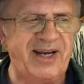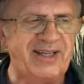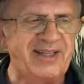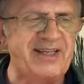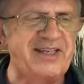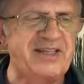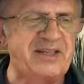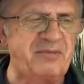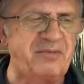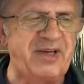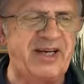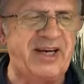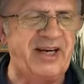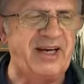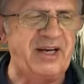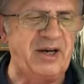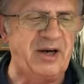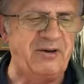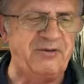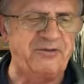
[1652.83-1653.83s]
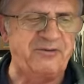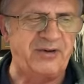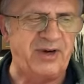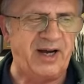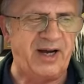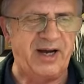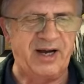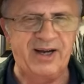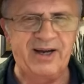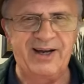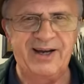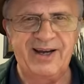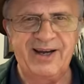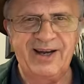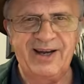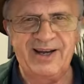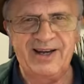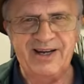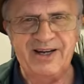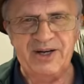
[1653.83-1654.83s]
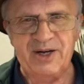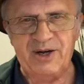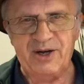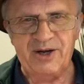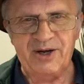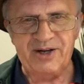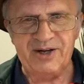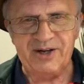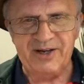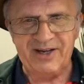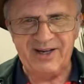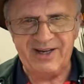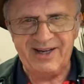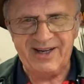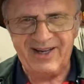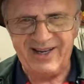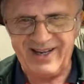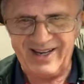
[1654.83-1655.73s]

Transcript: this is the beginning of, uh, you know,